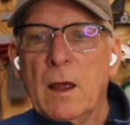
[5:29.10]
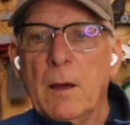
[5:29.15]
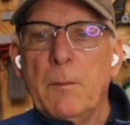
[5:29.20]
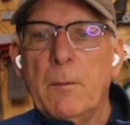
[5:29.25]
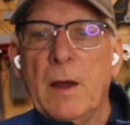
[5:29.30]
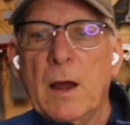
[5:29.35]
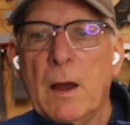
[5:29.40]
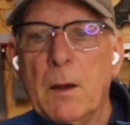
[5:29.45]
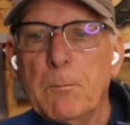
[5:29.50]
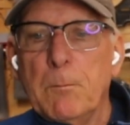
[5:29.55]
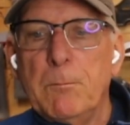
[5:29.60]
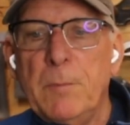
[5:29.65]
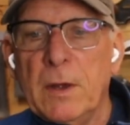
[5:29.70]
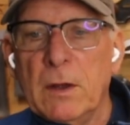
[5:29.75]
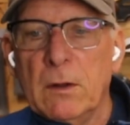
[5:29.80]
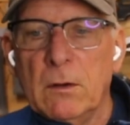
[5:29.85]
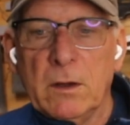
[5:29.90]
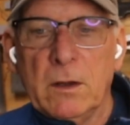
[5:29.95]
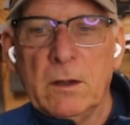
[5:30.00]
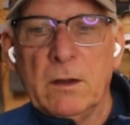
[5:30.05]
about
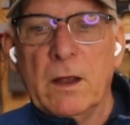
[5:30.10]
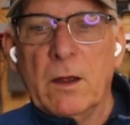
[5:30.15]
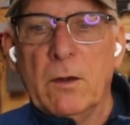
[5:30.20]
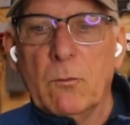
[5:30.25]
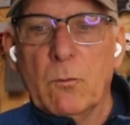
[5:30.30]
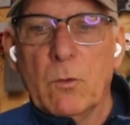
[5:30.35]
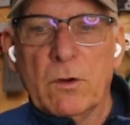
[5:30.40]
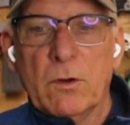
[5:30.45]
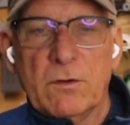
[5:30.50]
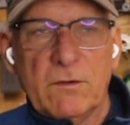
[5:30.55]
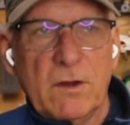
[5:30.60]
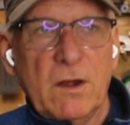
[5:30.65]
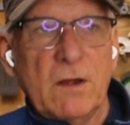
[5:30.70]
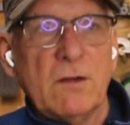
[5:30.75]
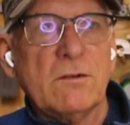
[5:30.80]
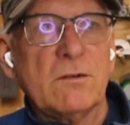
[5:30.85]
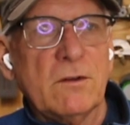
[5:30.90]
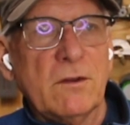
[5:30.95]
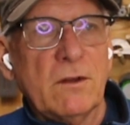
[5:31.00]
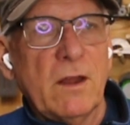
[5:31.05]
building that
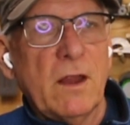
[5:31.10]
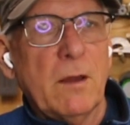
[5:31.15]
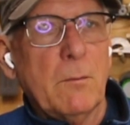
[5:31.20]
workstation.